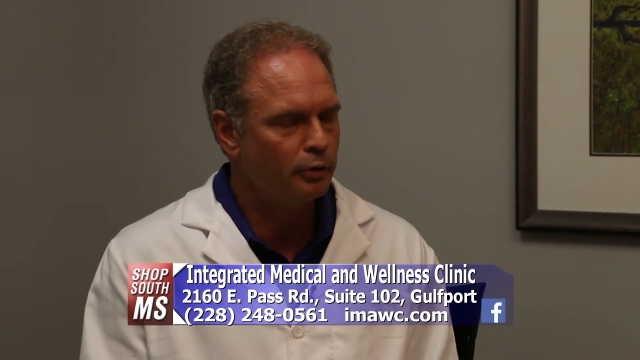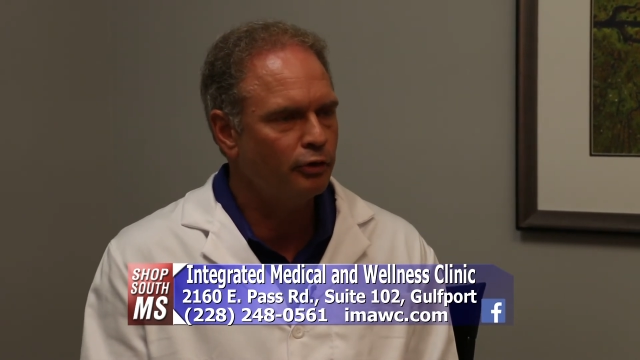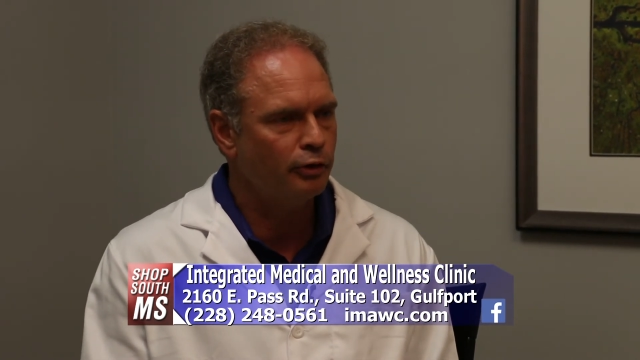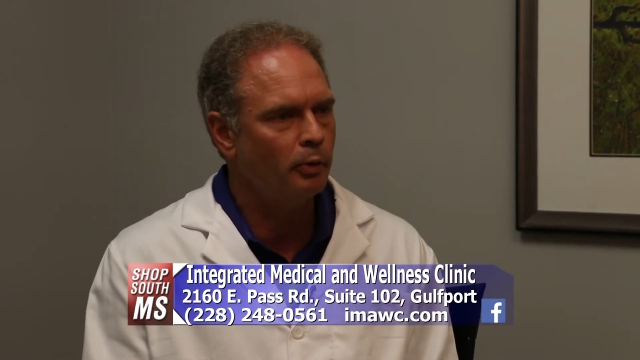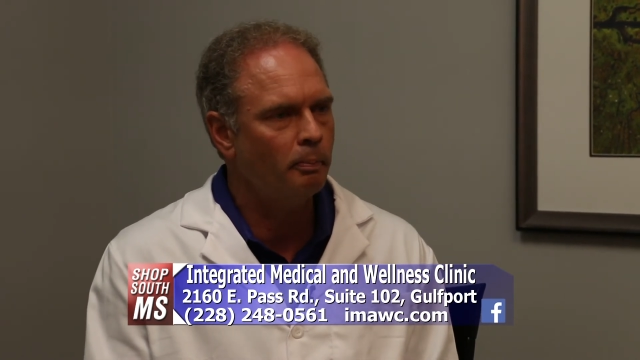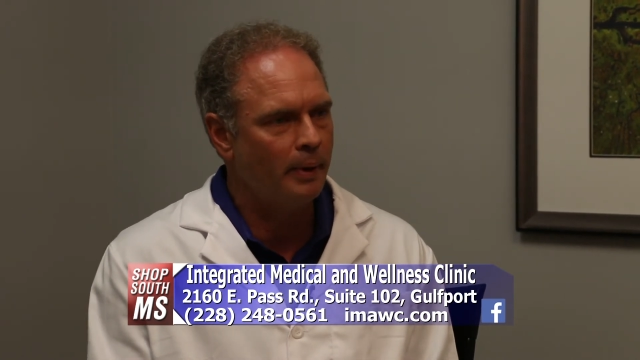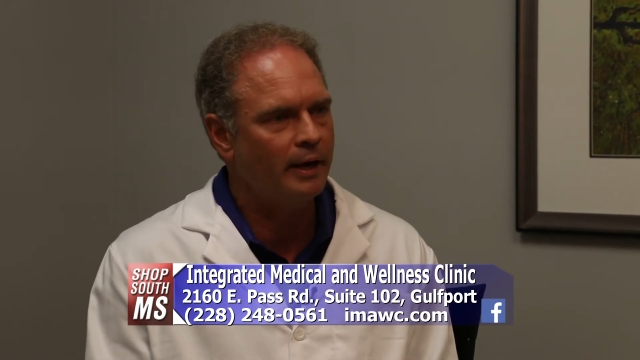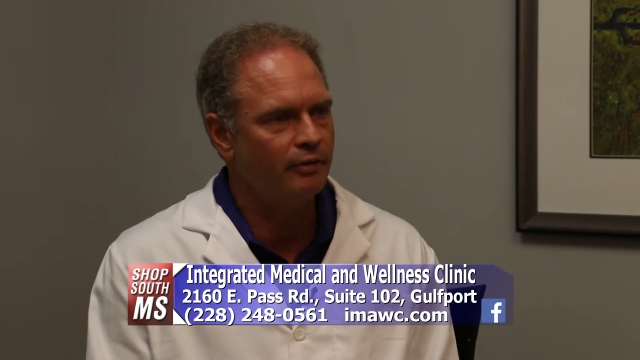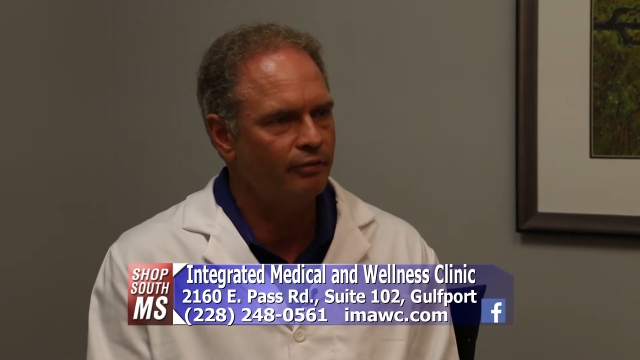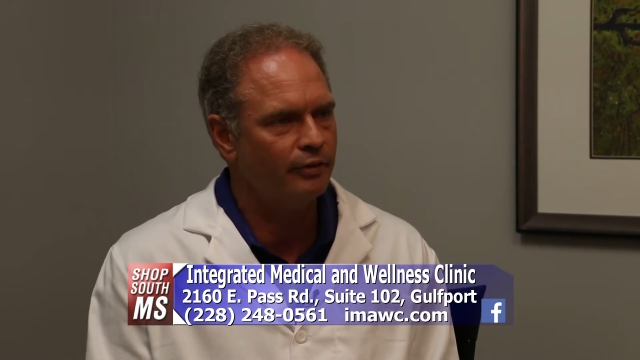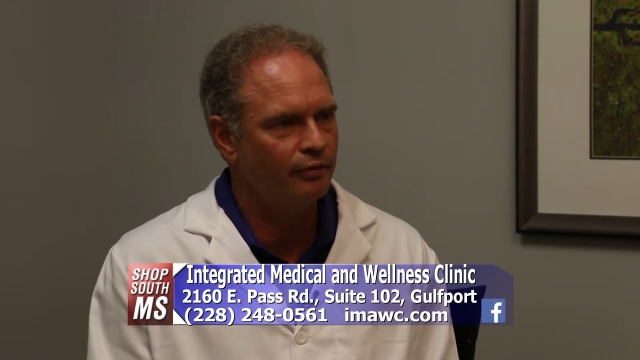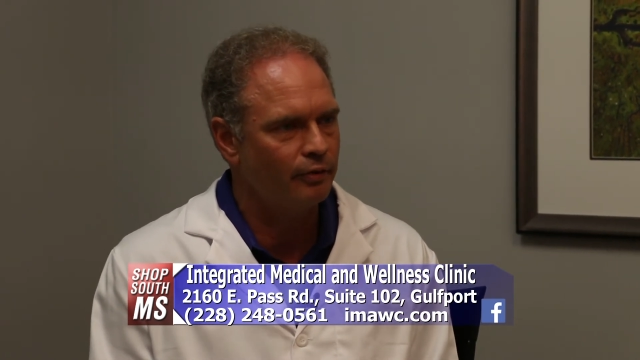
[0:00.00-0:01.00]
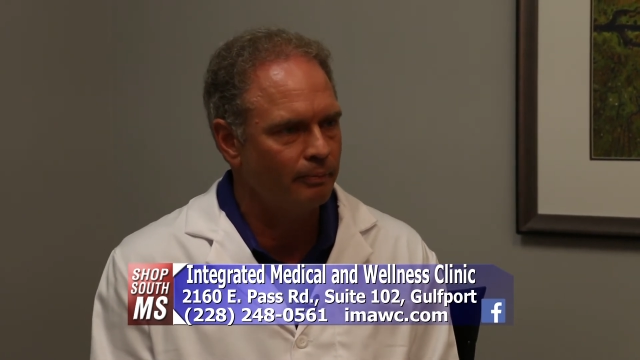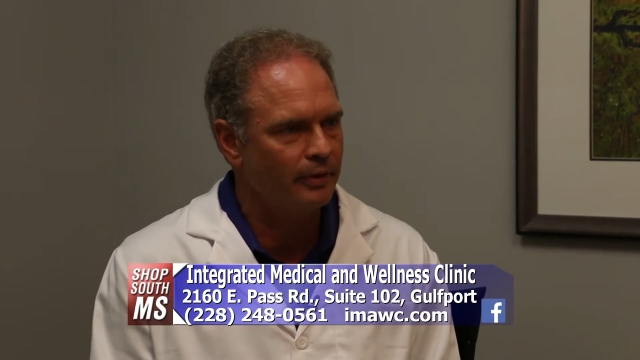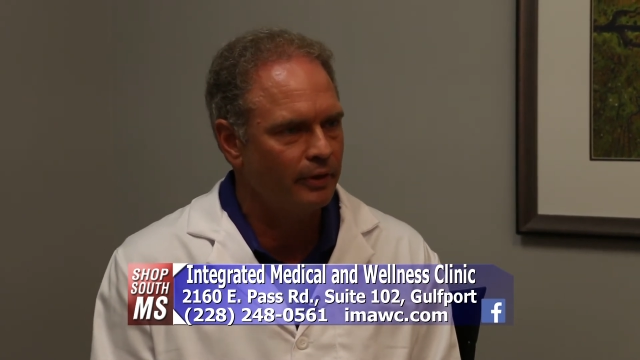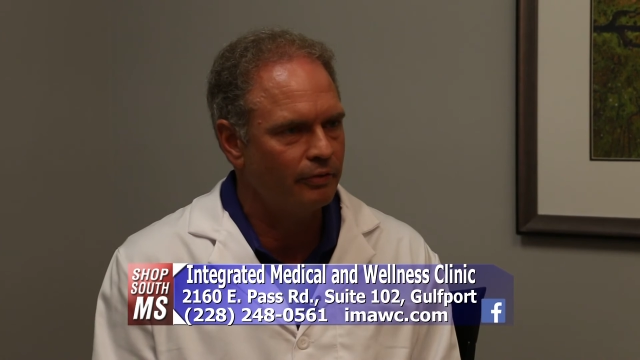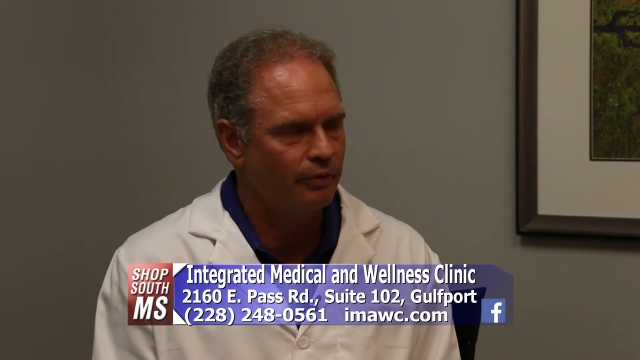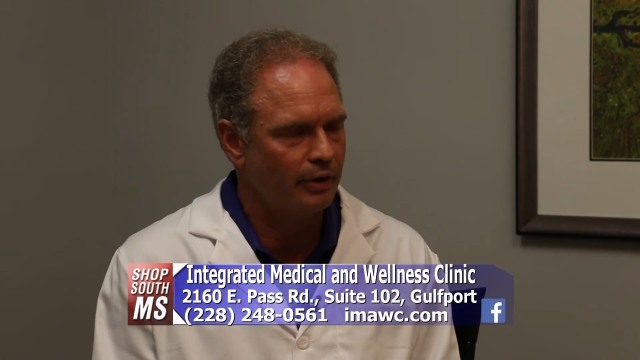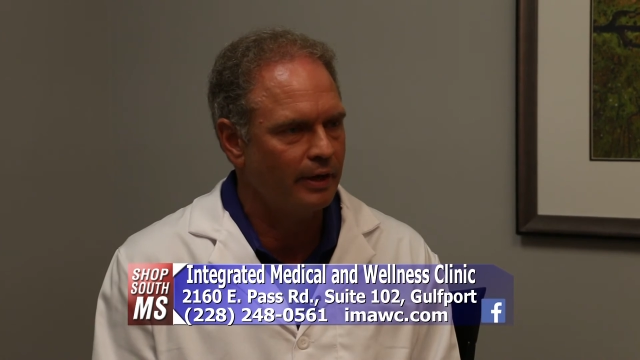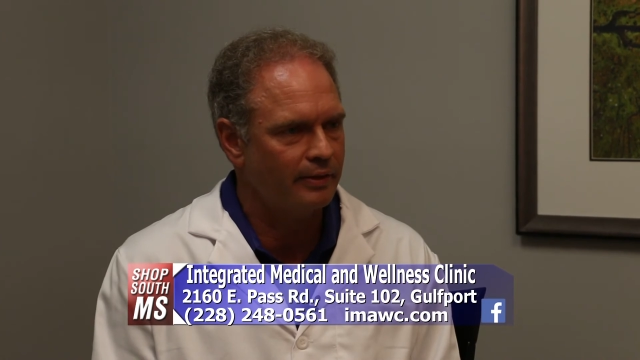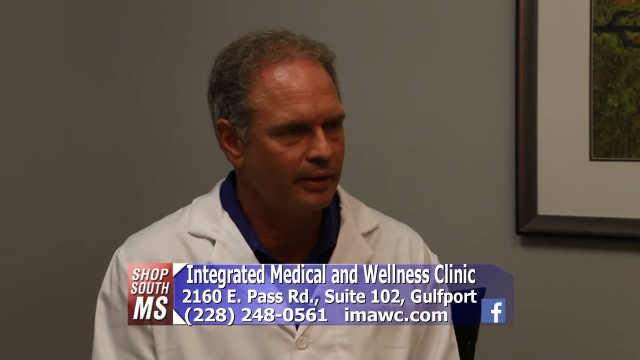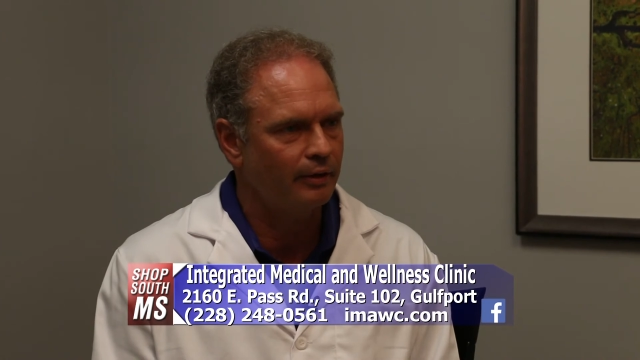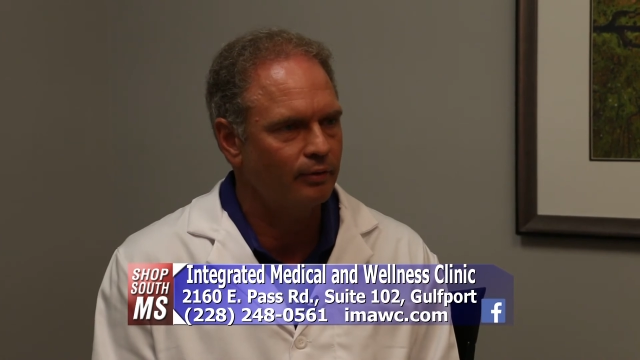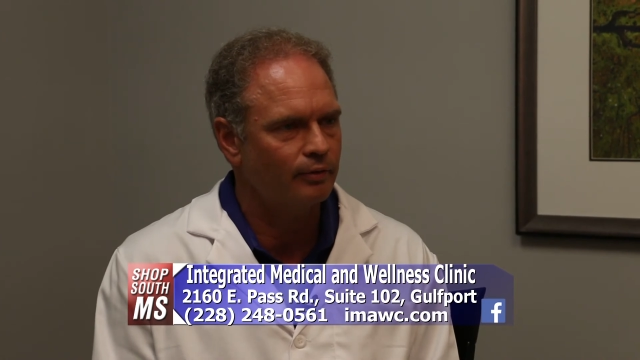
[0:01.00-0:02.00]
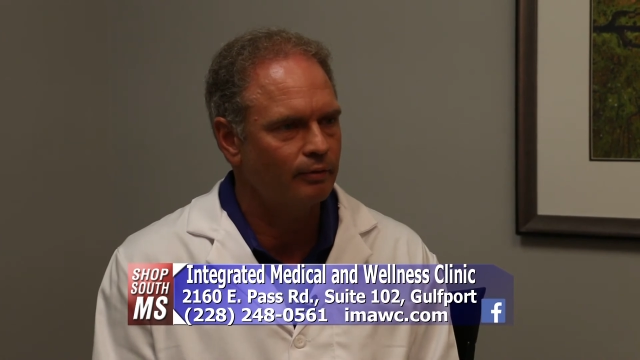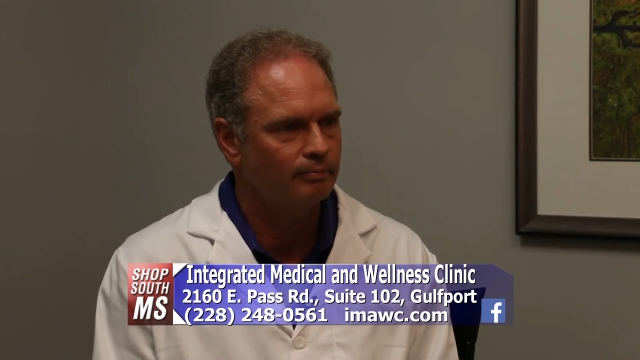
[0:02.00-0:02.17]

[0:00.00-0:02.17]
could still benefit from these very things.